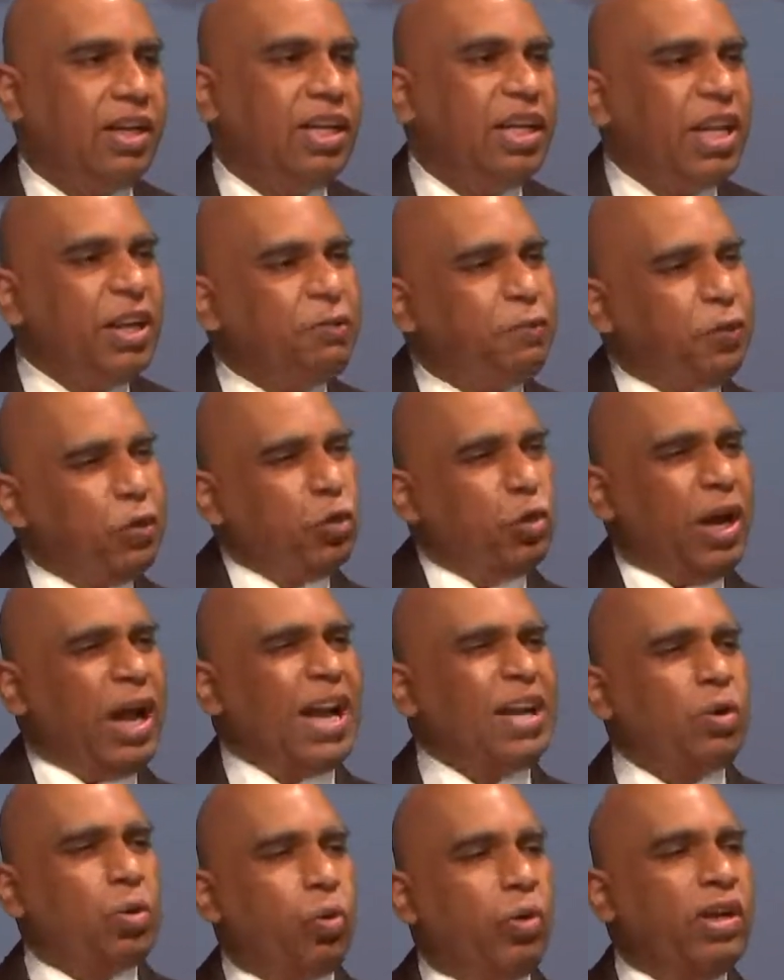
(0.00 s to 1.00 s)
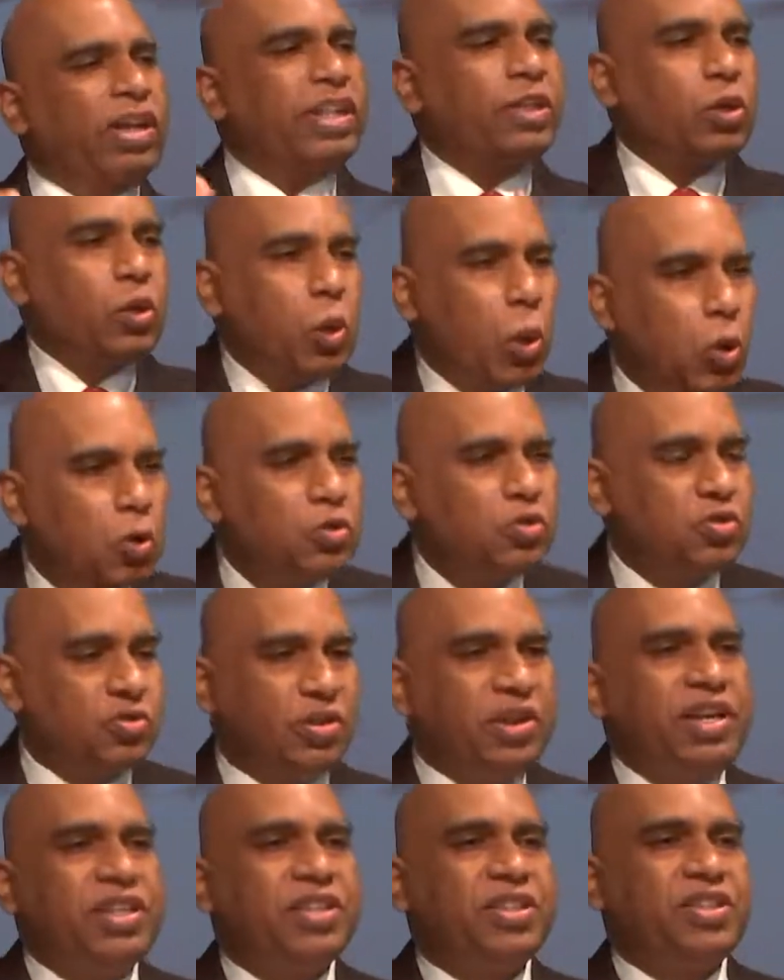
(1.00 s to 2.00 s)
If you had a very close
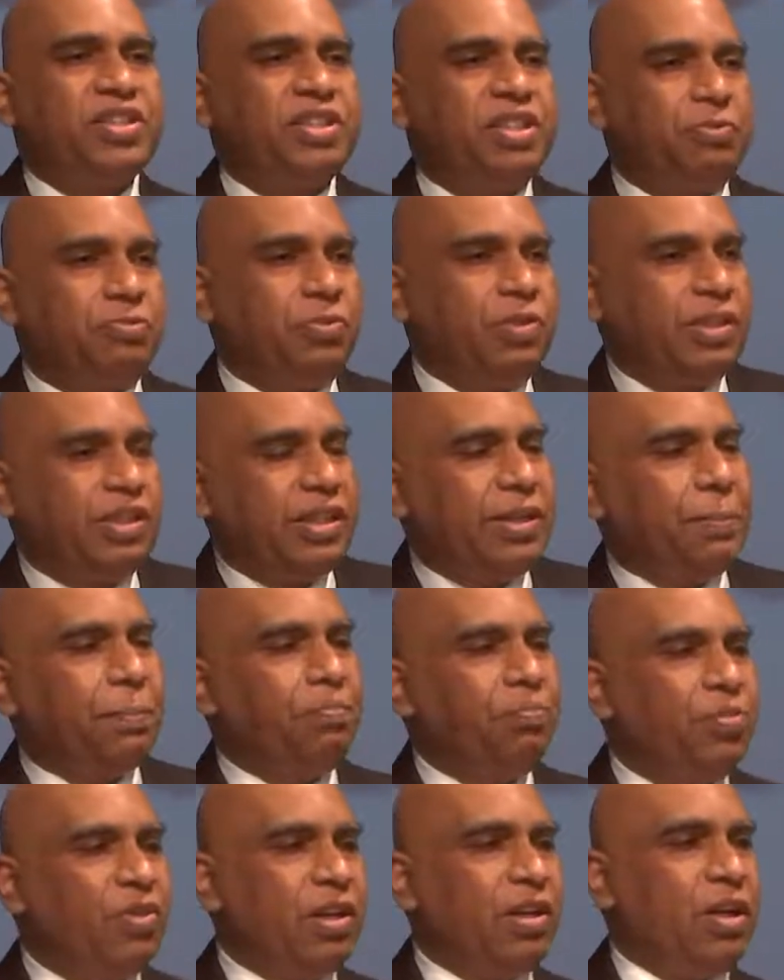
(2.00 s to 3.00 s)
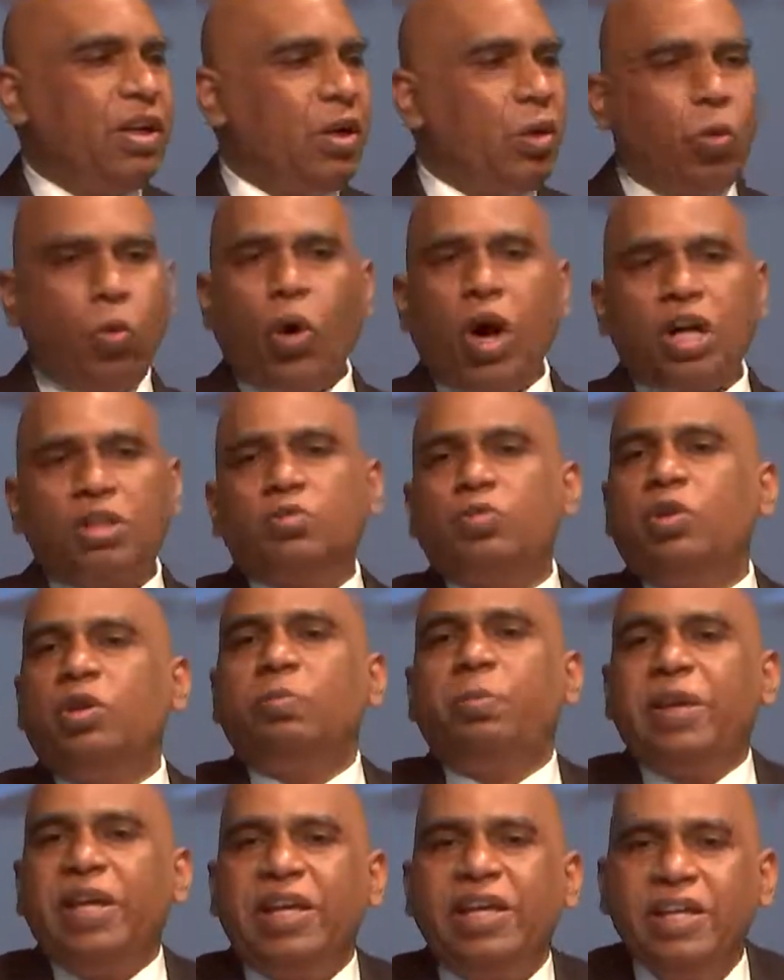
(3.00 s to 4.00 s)
relationship with him, what would
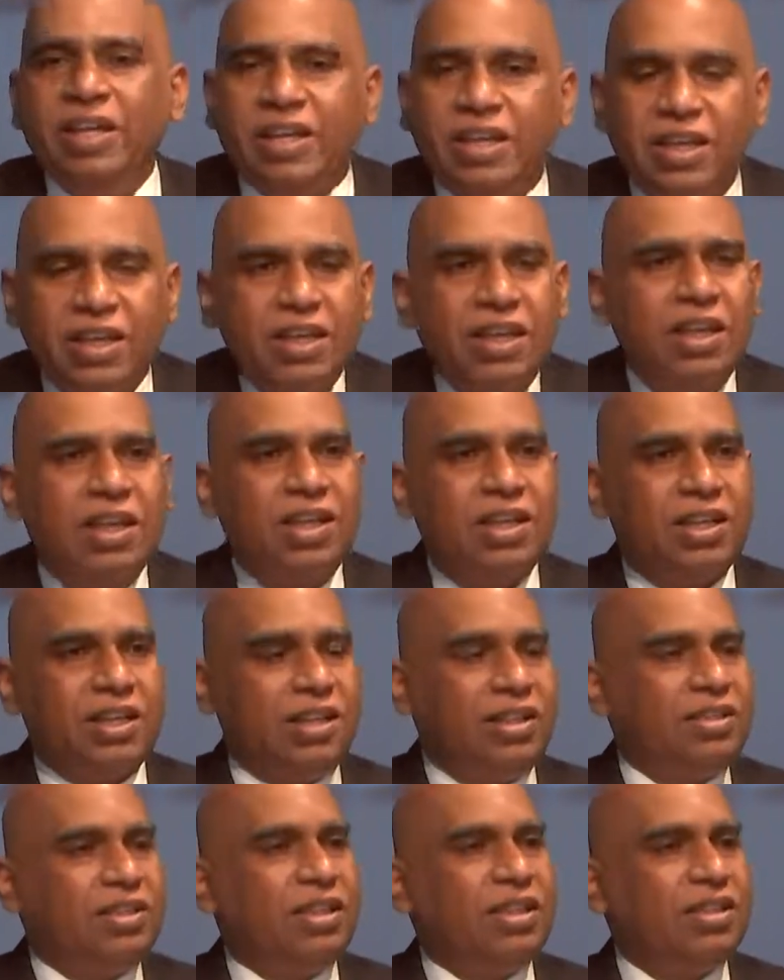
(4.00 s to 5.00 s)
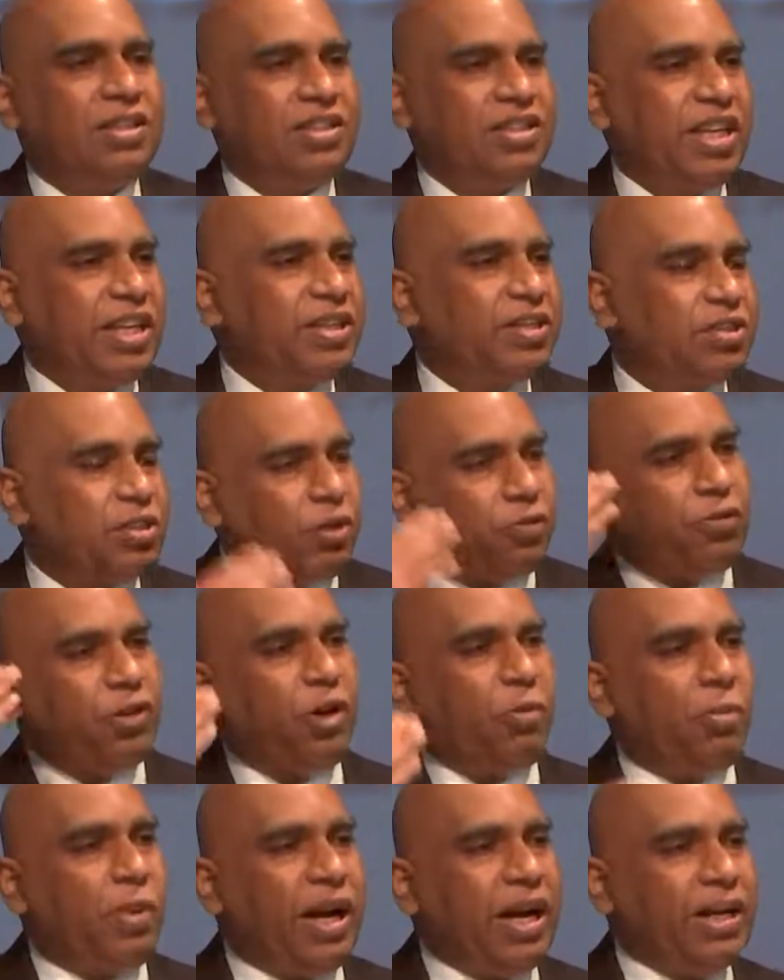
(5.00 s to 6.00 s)
be the status of your
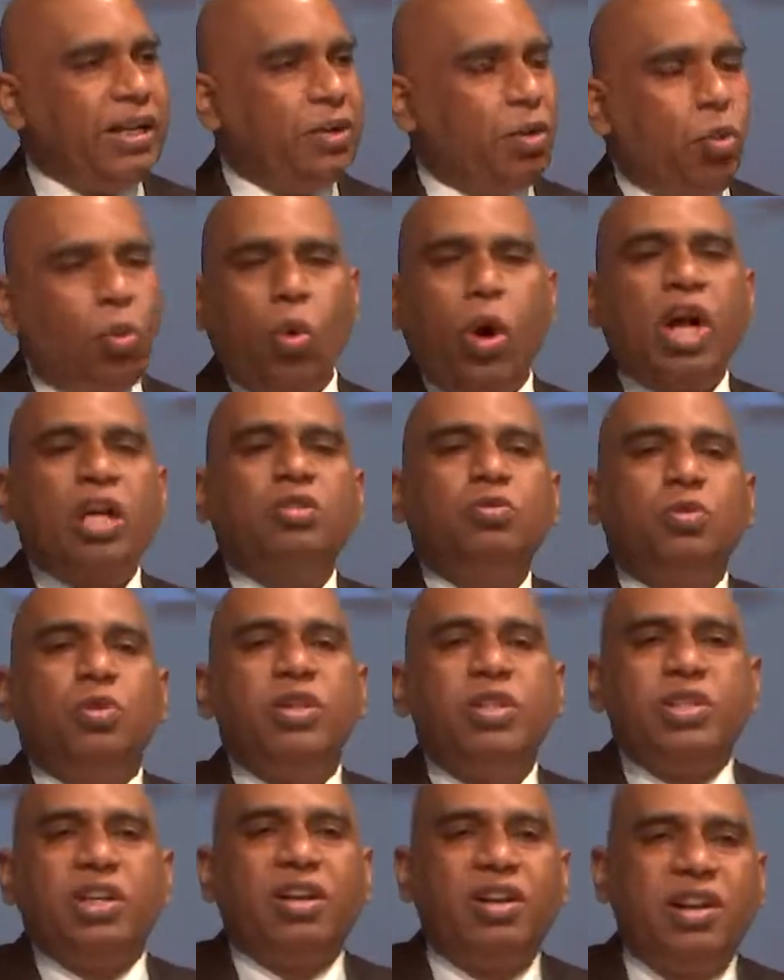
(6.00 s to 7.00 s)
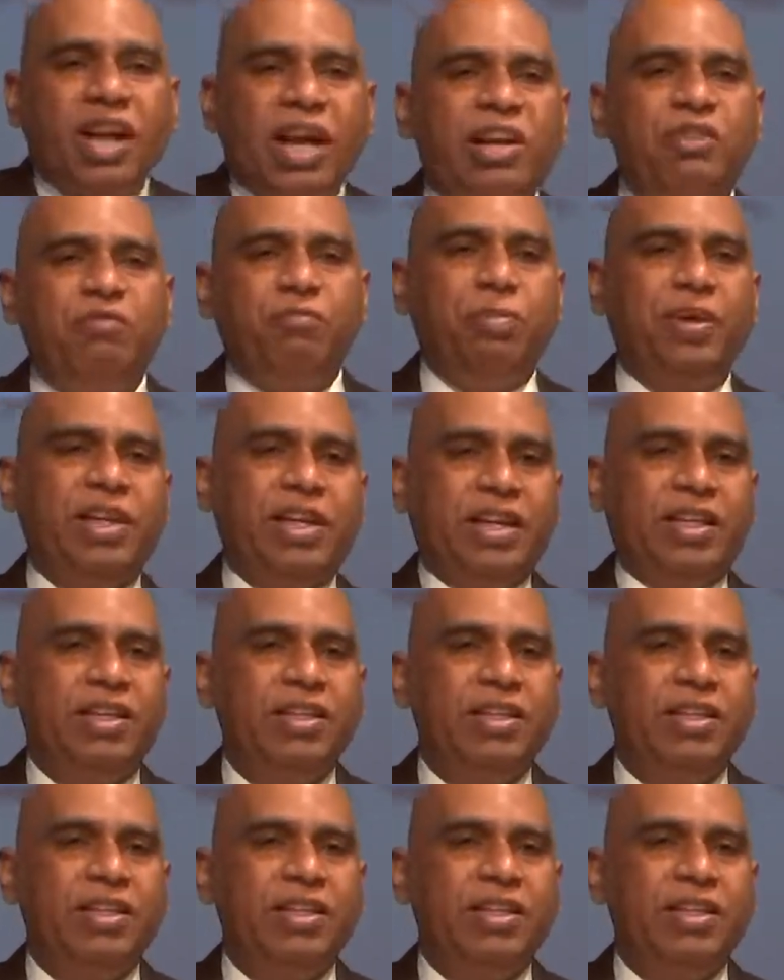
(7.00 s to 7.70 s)
mind? What would your life be?